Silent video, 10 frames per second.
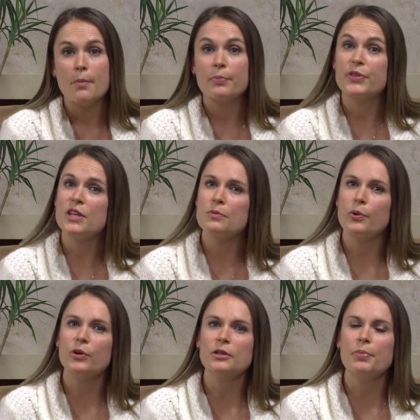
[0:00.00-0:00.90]
But the
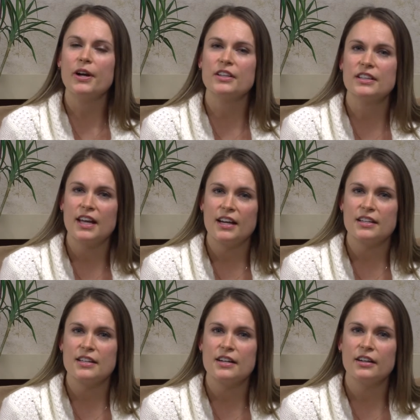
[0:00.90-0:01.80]
important part in
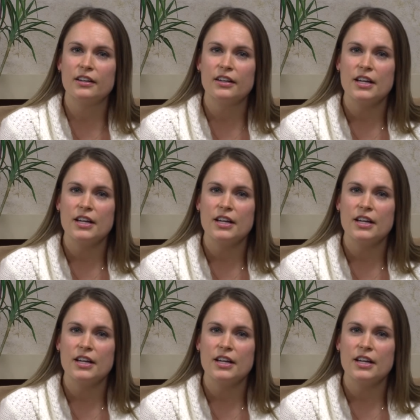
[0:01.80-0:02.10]
getting here